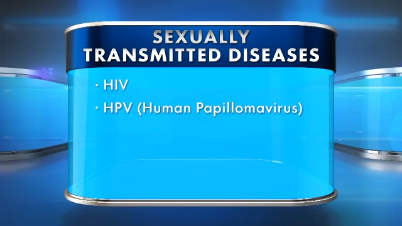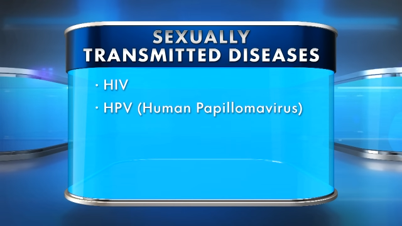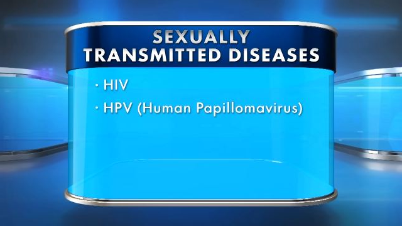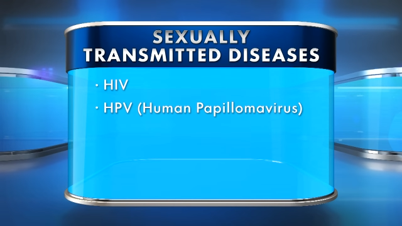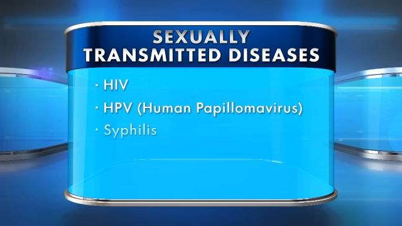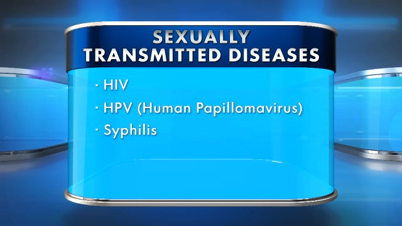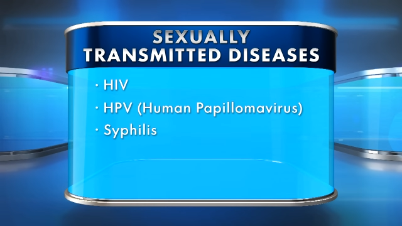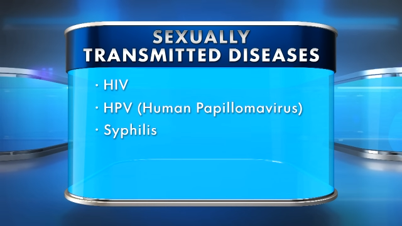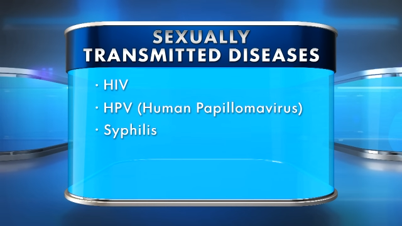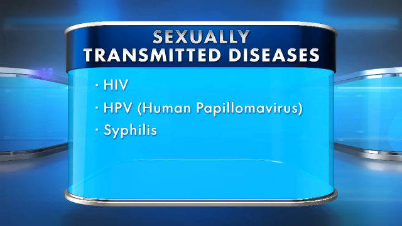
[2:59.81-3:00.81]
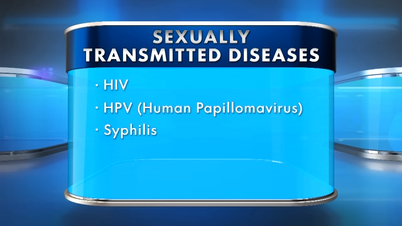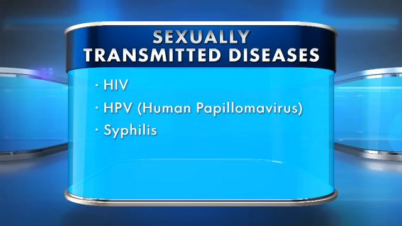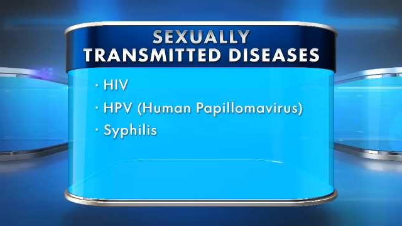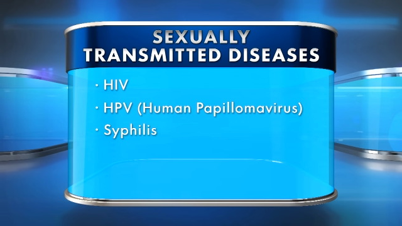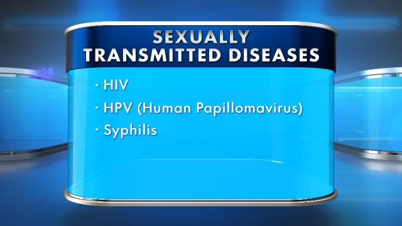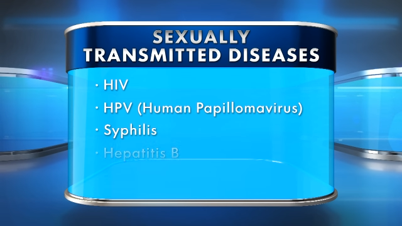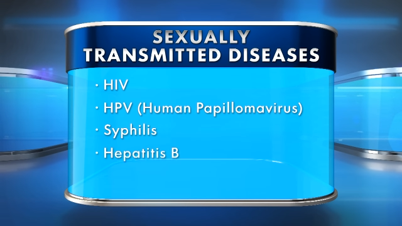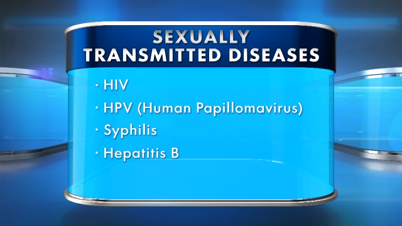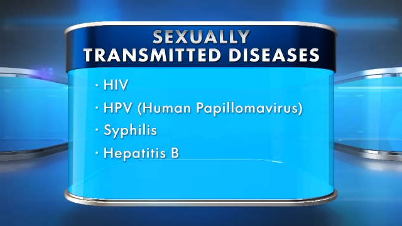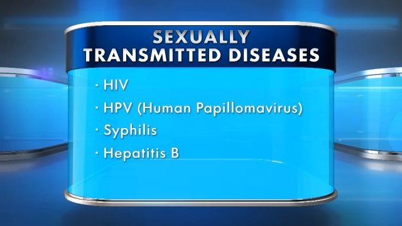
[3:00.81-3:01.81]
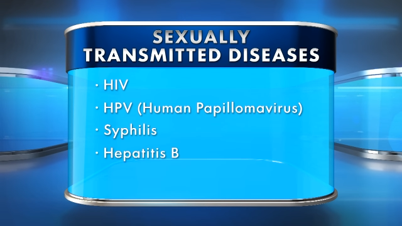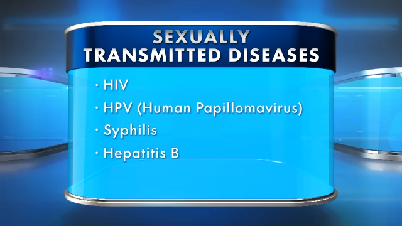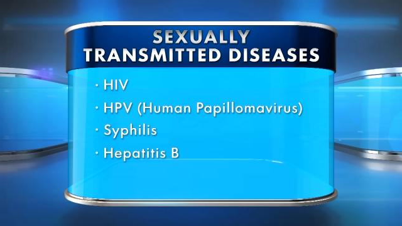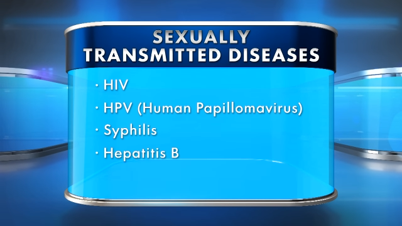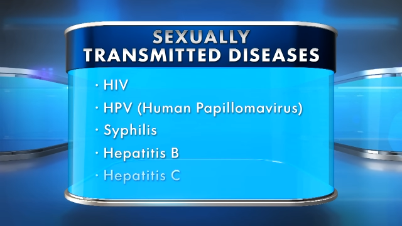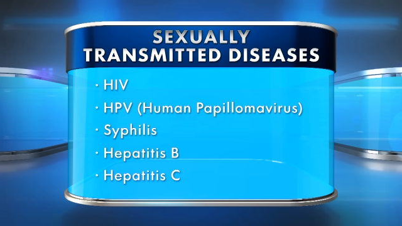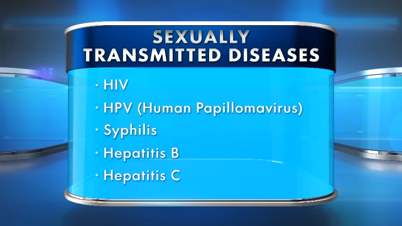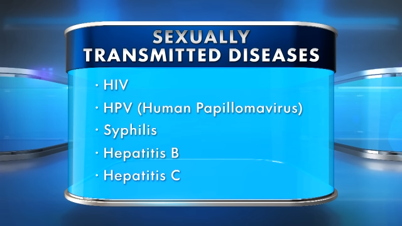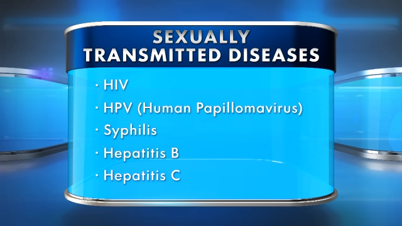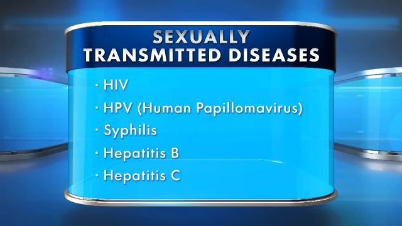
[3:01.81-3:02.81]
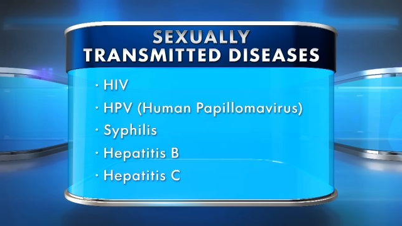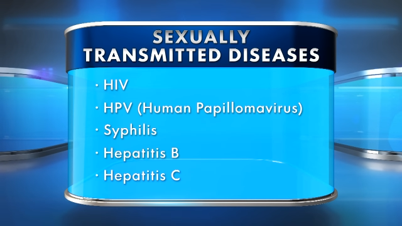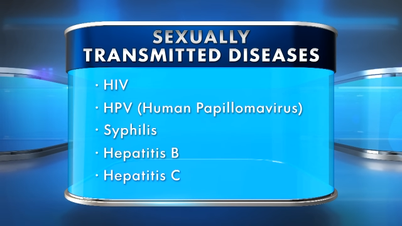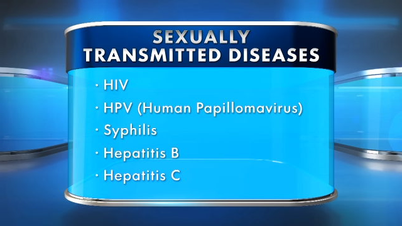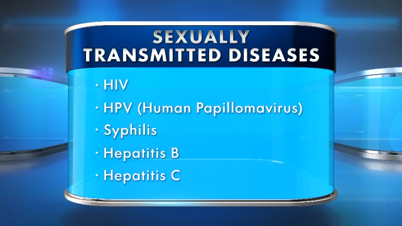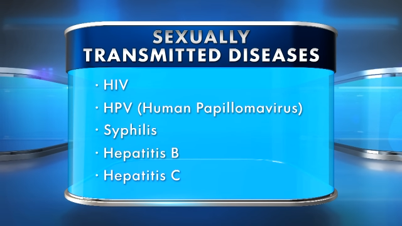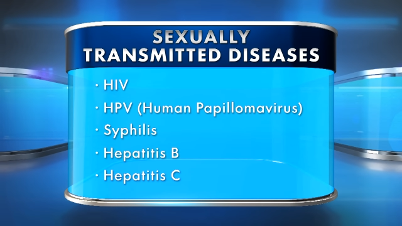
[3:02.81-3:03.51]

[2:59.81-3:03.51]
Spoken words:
[unreadable: no face in view]